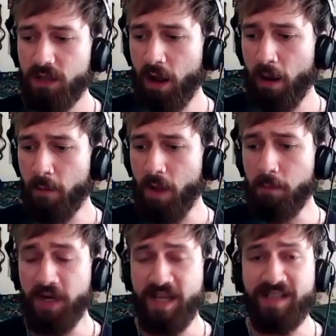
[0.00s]

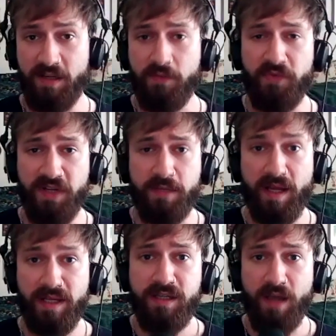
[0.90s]
But it did feed my
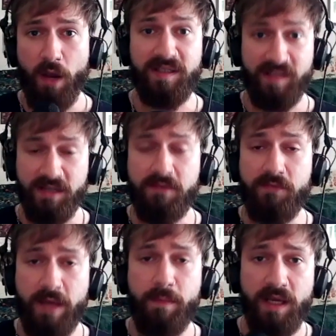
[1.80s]
ego. It did
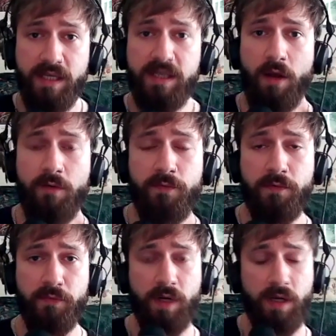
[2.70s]
inflate my ego
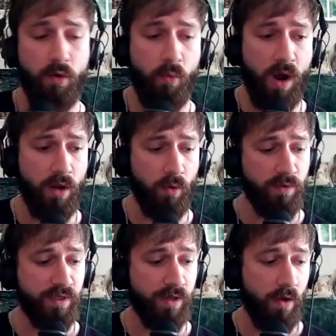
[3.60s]
for a little while,
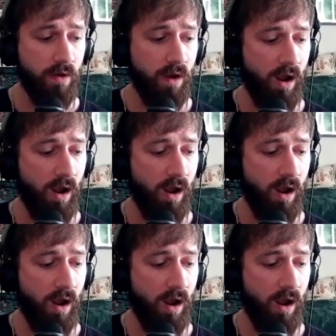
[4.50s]
you know.